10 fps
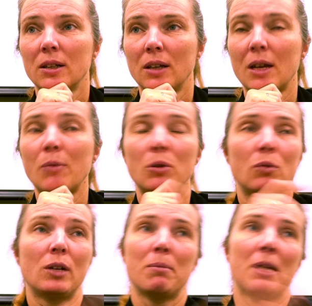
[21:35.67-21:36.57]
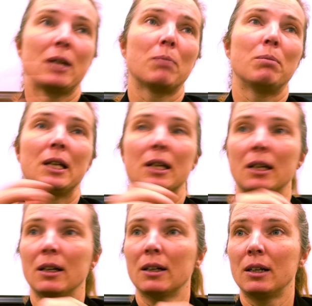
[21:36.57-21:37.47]
And that would really make a big
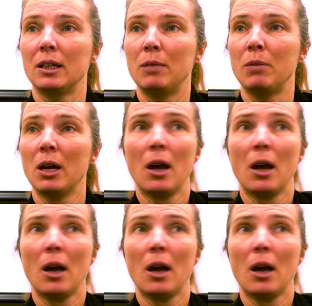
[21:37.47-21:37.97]
leap.